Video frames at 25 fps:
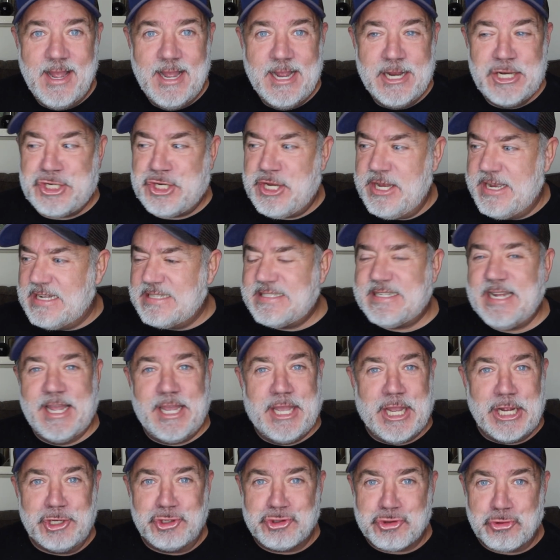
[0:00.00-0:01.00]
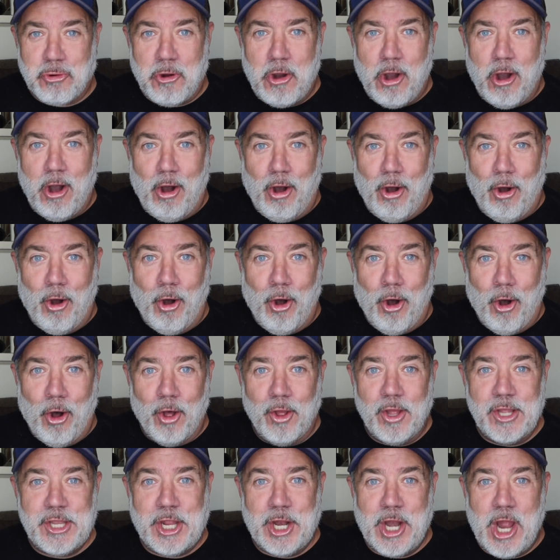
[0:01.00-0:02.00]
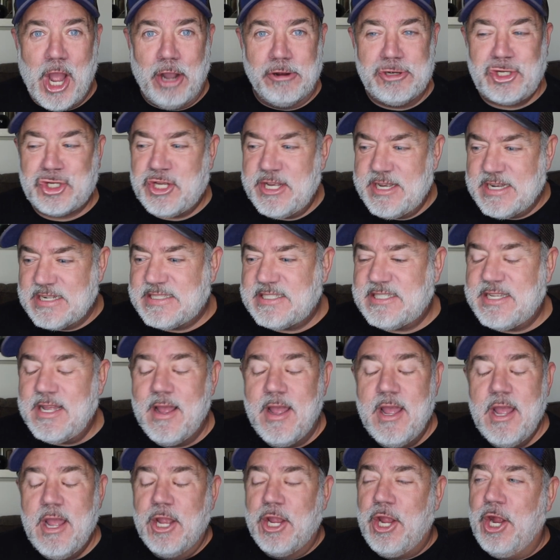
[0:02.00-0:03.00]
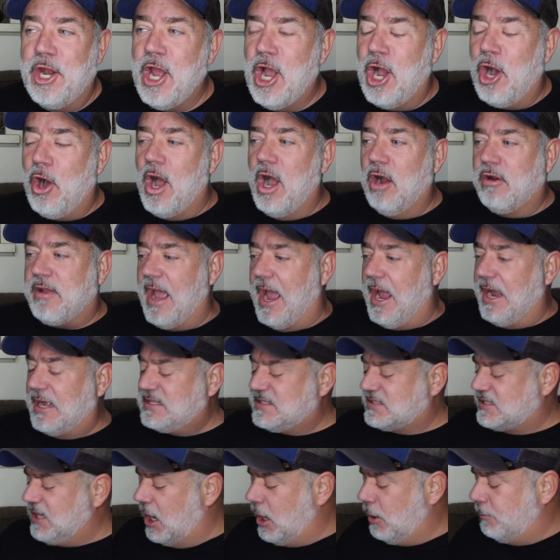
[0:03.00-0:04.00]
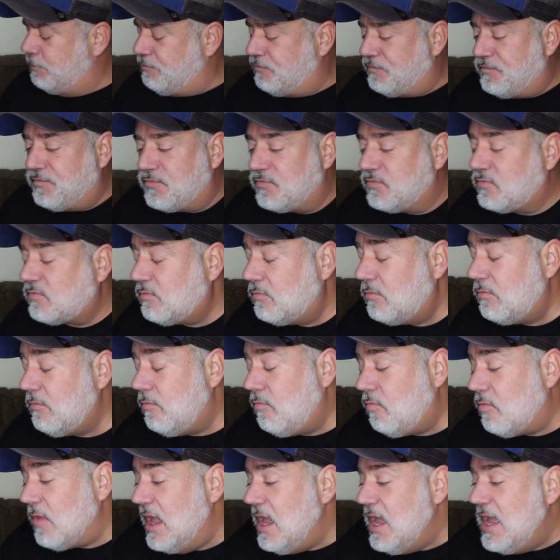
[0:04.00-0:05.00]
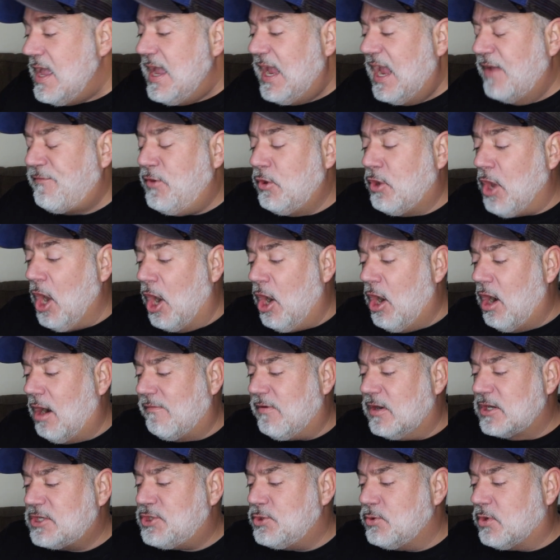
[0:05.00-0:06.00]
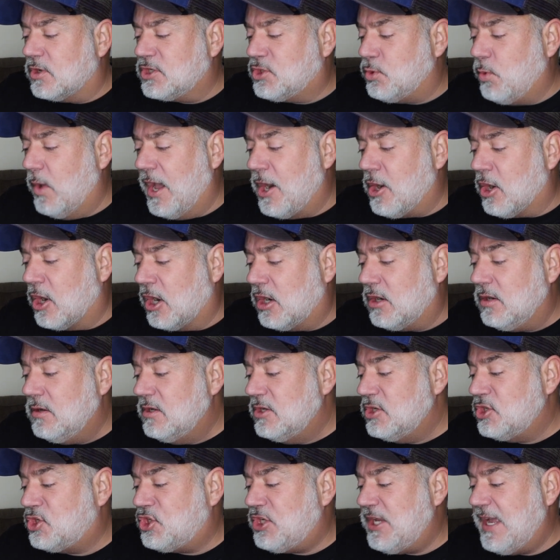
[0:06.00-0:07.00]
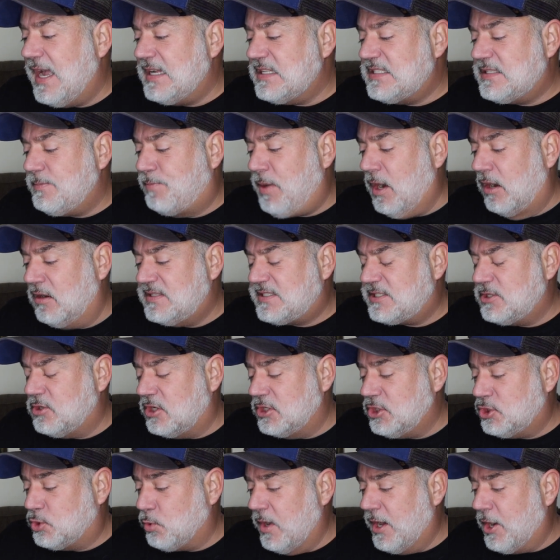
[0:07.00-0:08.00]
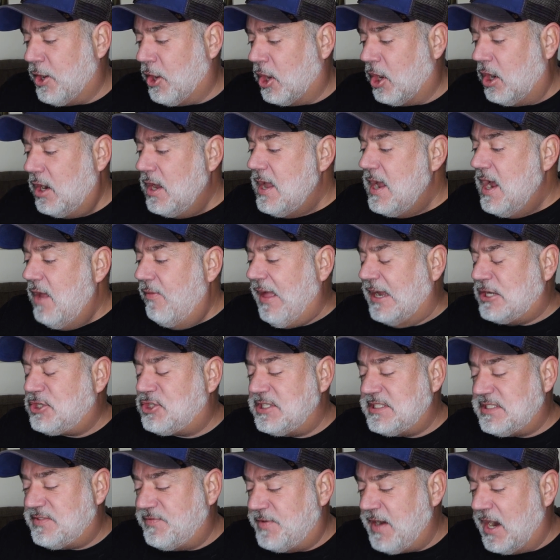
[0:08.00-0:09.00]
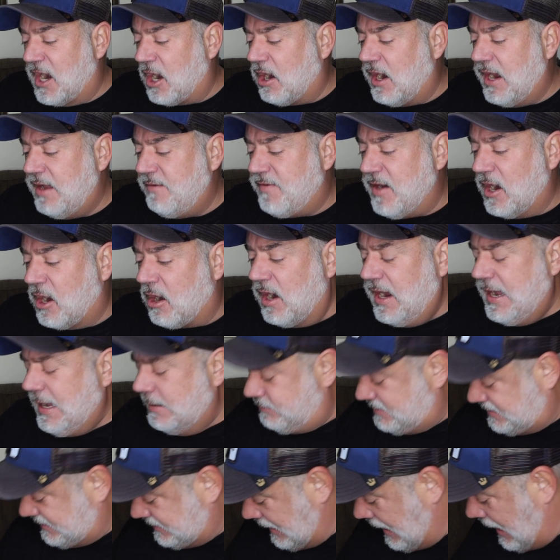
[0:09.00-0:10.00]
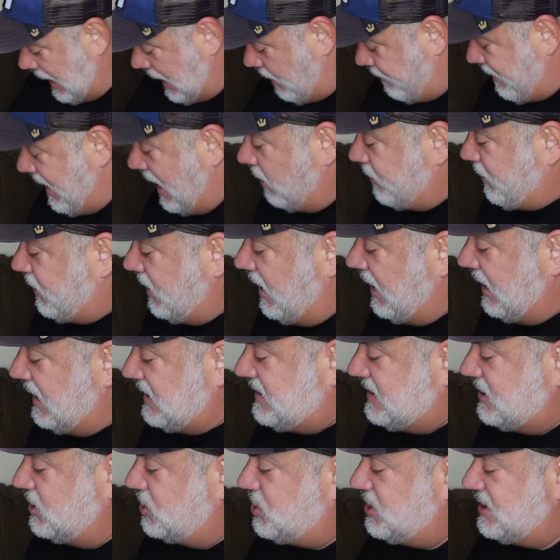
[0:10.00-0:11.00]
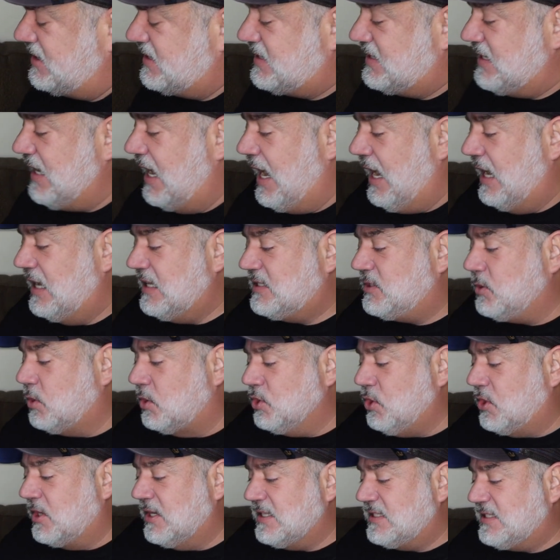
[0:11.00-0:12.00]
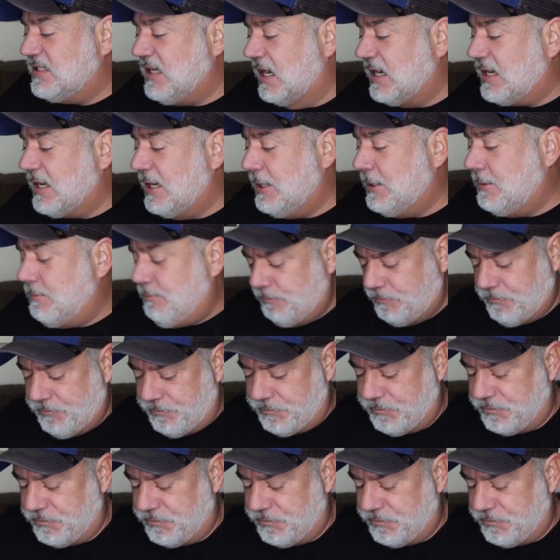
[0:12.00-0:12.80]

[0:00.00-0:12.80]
She is in control. You know, she is, you know, okay. So if you go over to her Twitter, she has posted on Twitter that she's very, very upset about this. And she says, hold on a second.